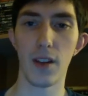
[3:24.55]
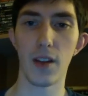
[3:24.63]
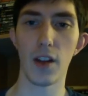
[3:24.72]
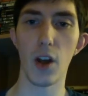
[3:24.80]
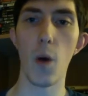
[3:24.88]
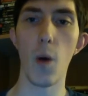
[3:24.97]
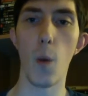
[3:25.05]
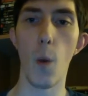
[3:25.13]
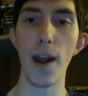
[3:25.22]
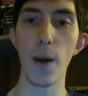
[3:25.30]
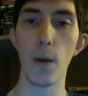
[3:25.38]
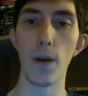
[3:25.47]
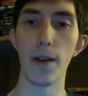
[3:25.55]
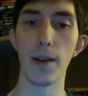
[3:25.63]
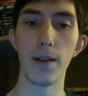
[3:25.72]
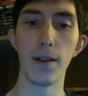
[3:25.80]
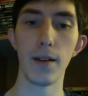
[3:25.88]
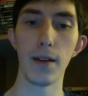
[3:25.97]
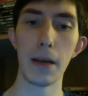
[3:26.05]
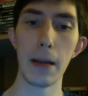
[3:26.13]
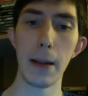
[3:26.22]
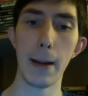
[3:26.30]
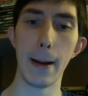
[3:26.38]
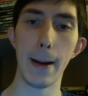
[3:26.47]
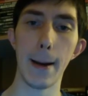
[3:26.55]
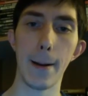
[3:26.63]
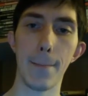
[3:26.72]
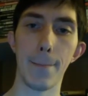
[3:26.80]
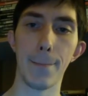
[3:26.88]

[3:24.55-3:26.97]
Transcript: go away with it. And